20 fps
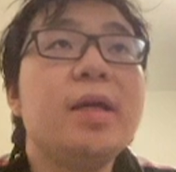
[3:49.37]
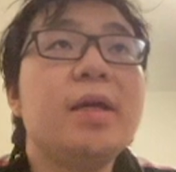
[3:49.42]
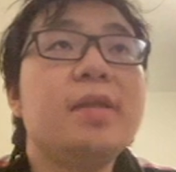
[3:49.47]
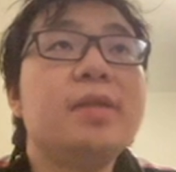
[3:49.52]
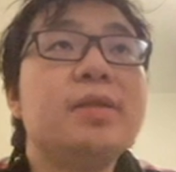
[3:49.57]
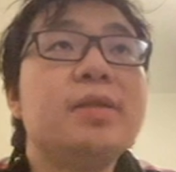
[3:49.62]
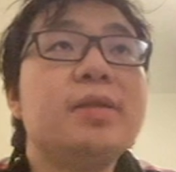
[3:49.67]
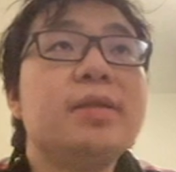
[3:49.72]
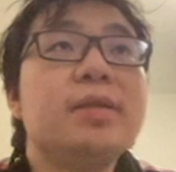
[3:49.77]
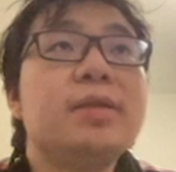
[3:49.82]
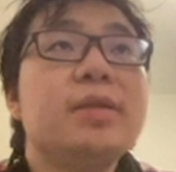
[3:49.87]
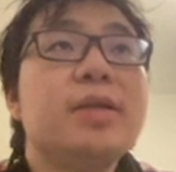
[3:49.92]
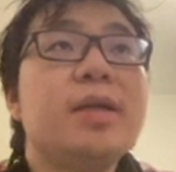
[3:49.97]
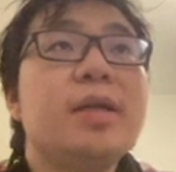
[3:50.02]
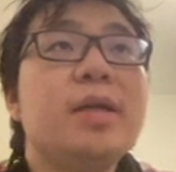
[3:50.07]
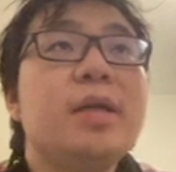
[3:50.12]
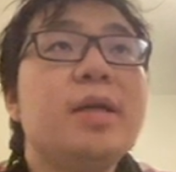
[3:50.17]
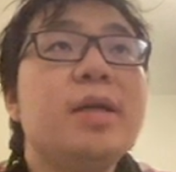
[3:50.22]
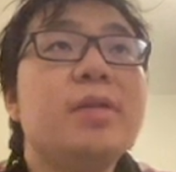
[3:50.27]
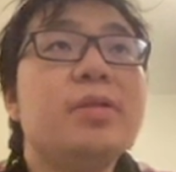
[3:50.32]
It's just
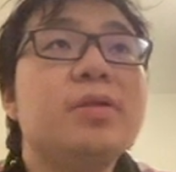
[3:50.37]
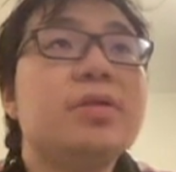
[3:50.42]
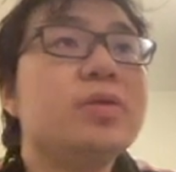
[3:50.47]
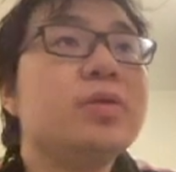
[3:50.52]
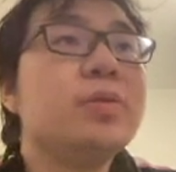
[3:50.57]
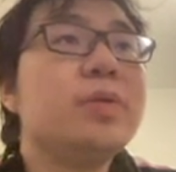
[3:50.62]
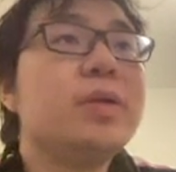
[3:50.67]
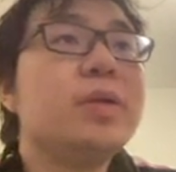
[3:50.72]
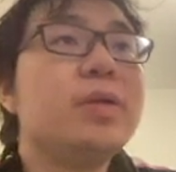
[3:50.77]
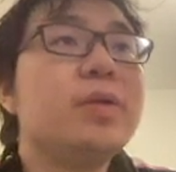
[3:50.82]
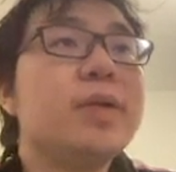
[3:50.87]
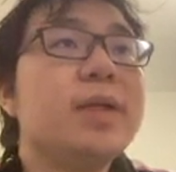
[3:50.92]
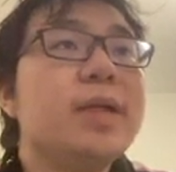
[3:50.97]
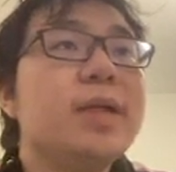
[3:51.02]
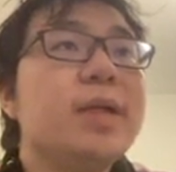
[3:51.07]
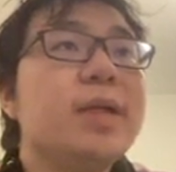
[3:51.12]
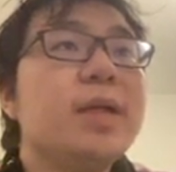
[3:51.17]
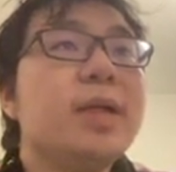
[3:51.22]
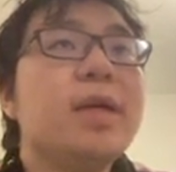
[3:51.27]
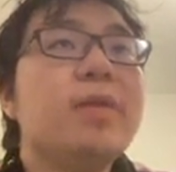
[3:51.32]
super
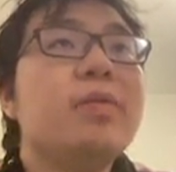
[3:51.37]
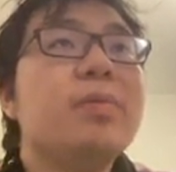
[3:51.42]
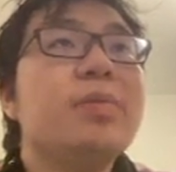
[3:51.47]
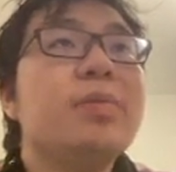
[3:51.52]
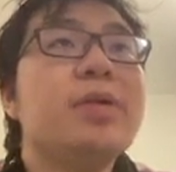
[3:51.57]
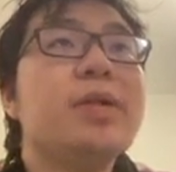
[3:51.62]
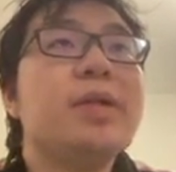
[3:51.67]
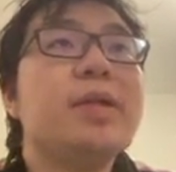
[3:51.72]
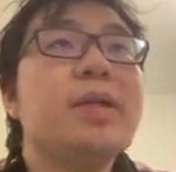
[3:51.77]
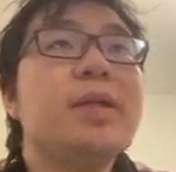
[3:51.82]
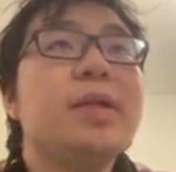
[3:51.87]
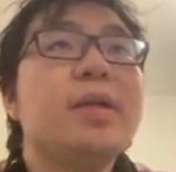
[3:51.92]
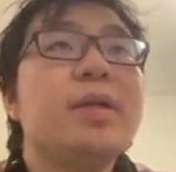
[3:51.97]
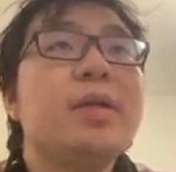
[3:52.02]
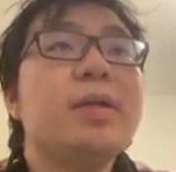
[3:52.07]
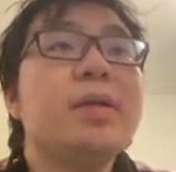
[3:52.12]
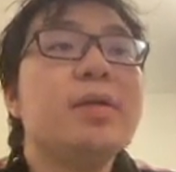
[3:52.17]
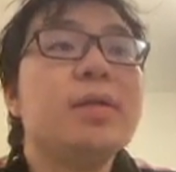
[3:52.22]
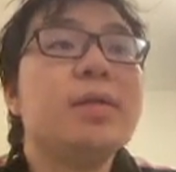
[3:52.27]
annoying. And we put it here.